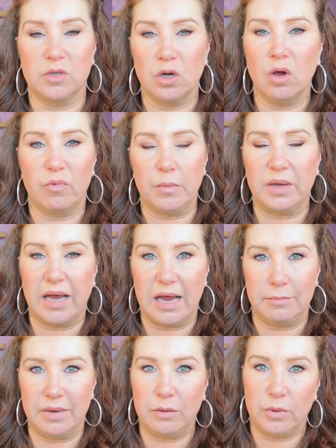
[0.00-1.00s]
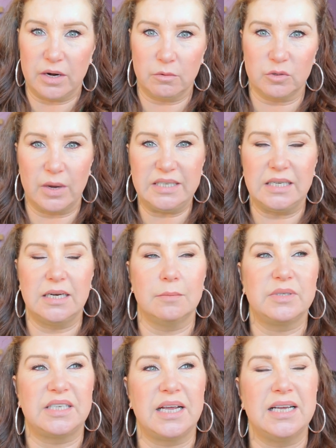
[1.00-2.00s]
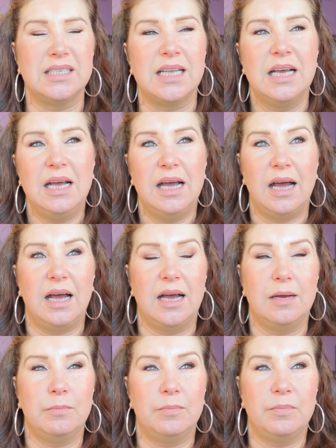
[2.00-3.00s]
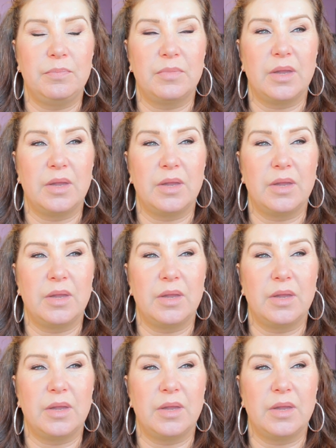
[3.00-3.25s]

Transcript: There's a lot of women came in when I was waiting upstairs, um,